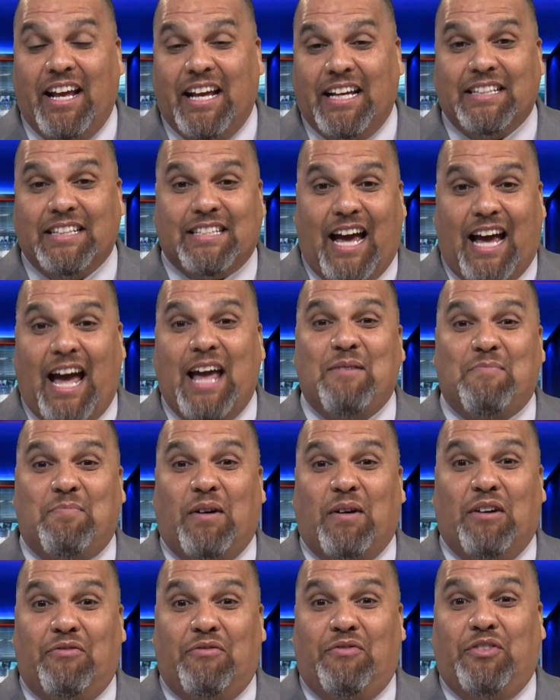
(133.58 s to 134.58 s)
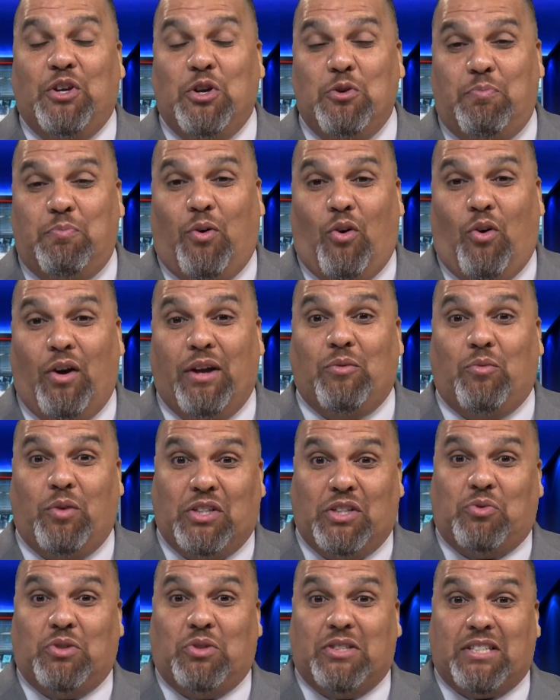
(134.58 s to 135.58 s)
type of viewpoint,
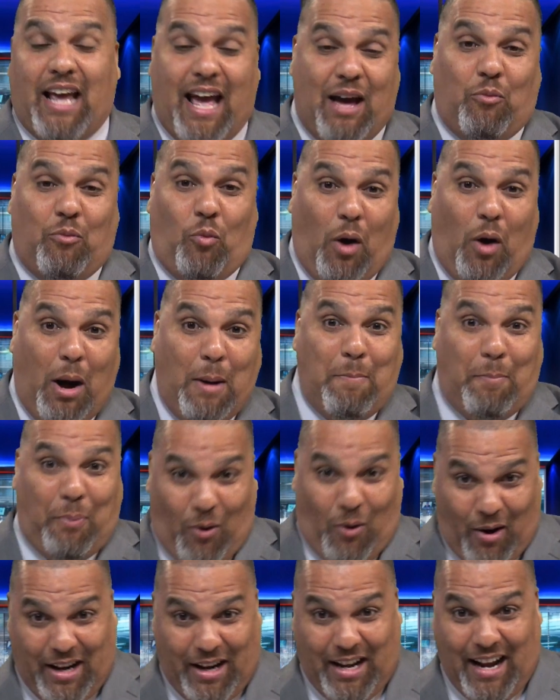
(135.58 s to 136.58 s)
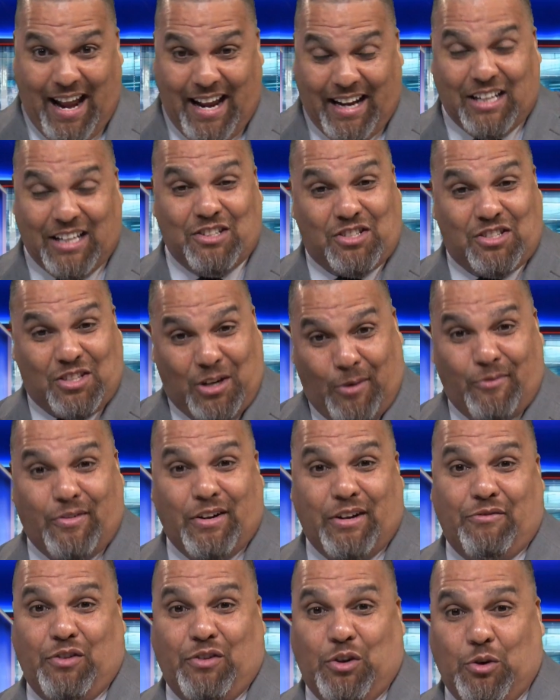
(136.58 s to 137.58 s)
which was at one point a
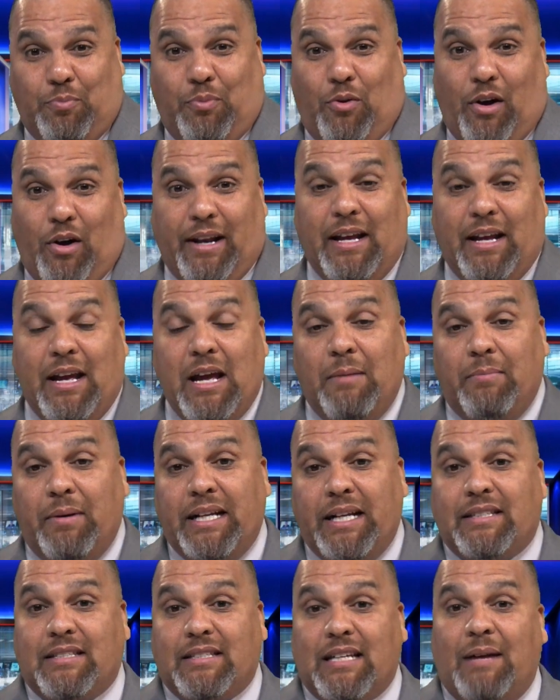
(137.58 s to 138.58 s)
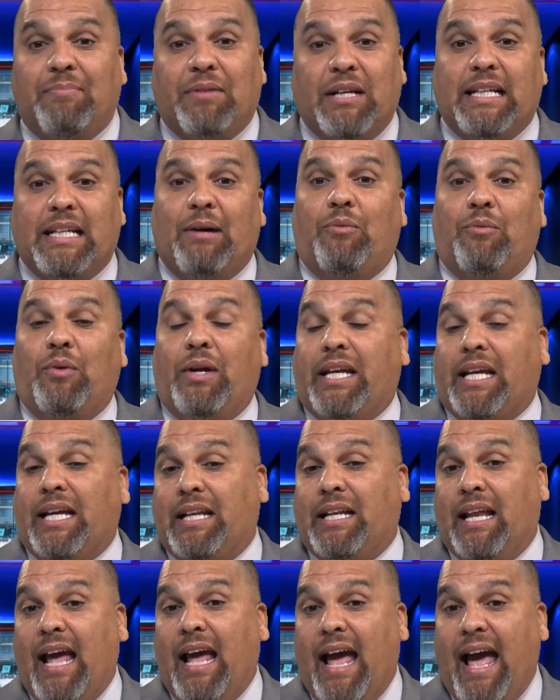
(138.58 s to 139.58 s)
conservative viewpoint, but it's something that we
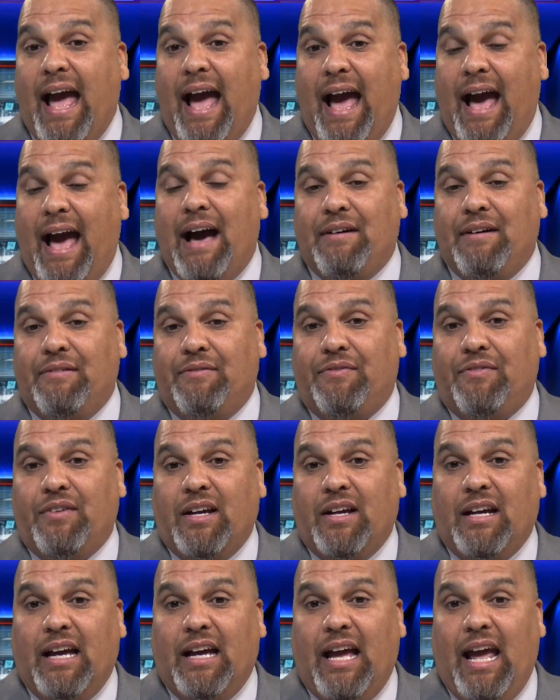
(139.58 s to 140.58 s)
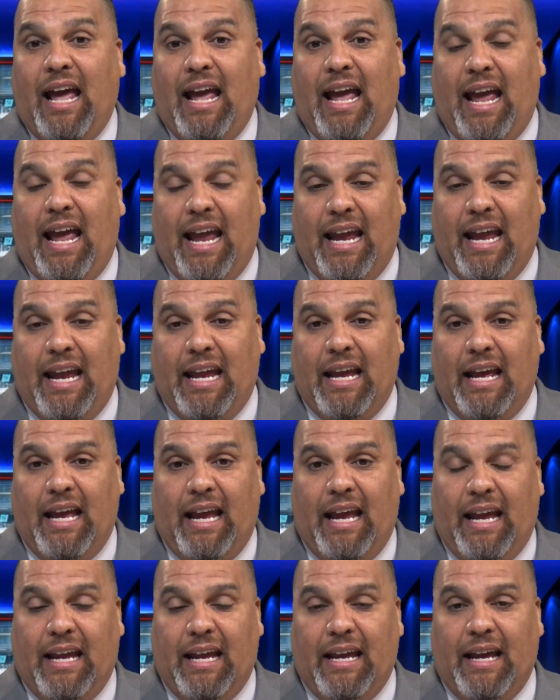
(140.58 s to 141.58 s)
can have
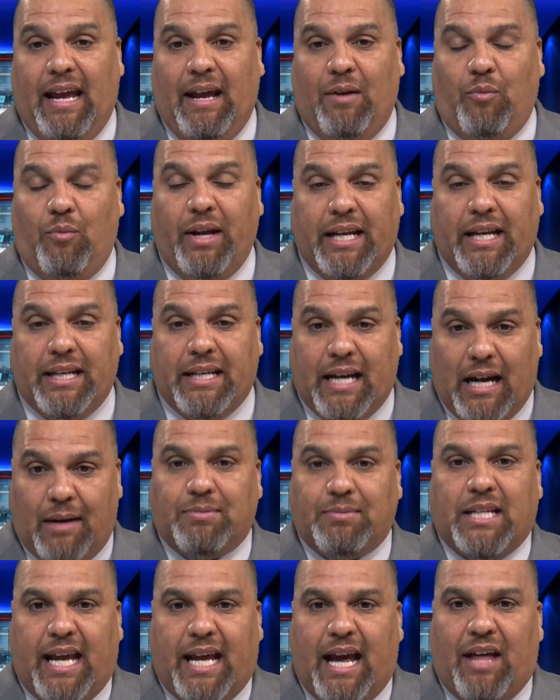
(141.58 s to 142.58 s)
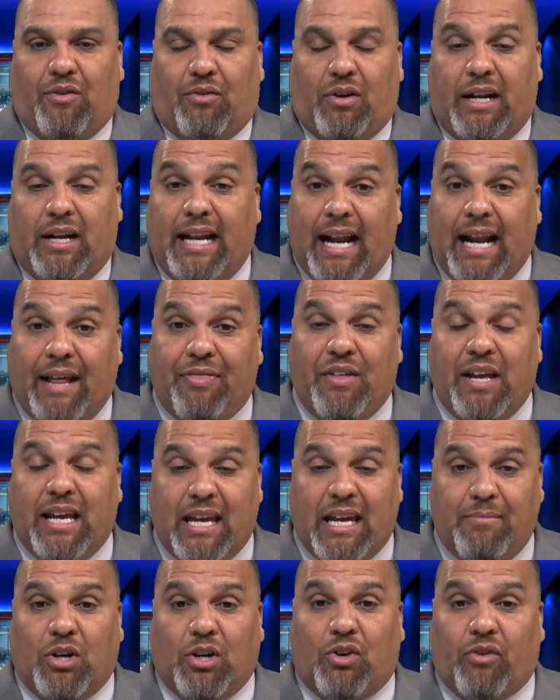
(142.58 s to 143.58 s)
we can come together on. And I think
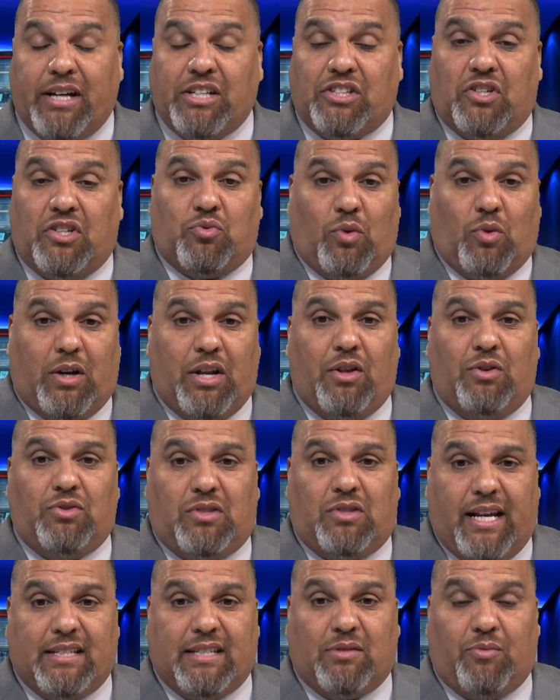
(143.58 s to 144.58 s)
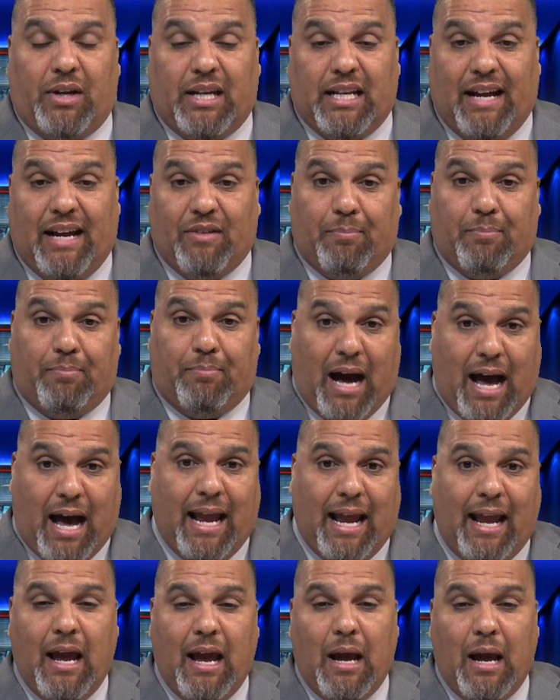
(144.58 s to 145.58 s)
immigration is one of those things that we can have a
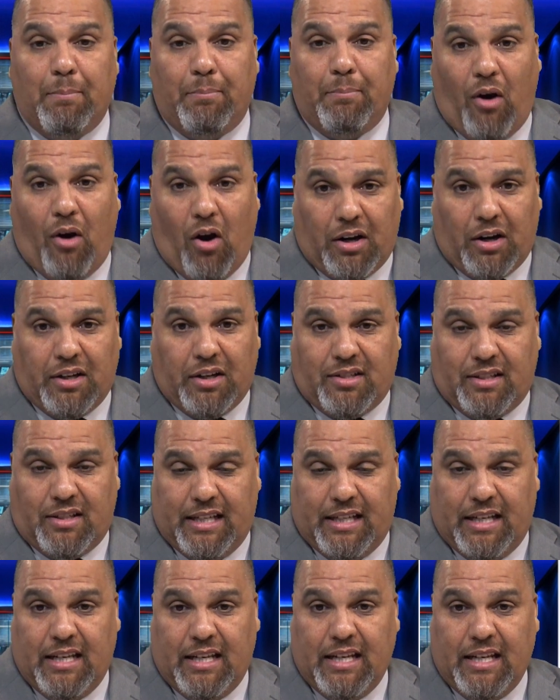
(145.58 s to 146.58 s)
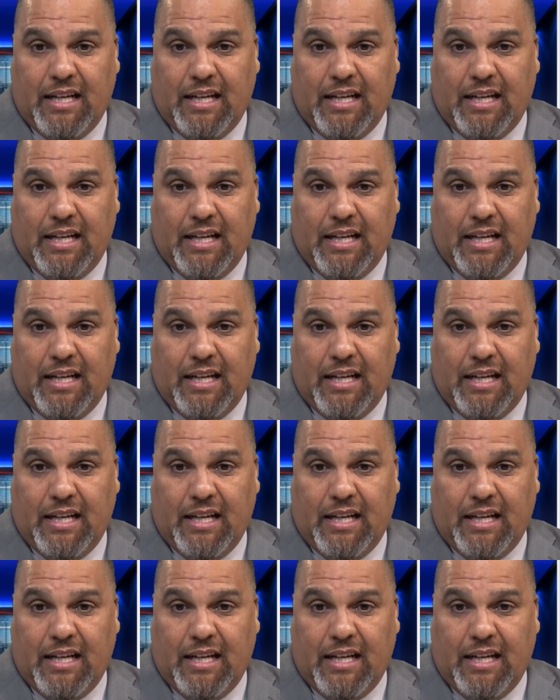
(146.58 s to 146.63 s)
bipartisan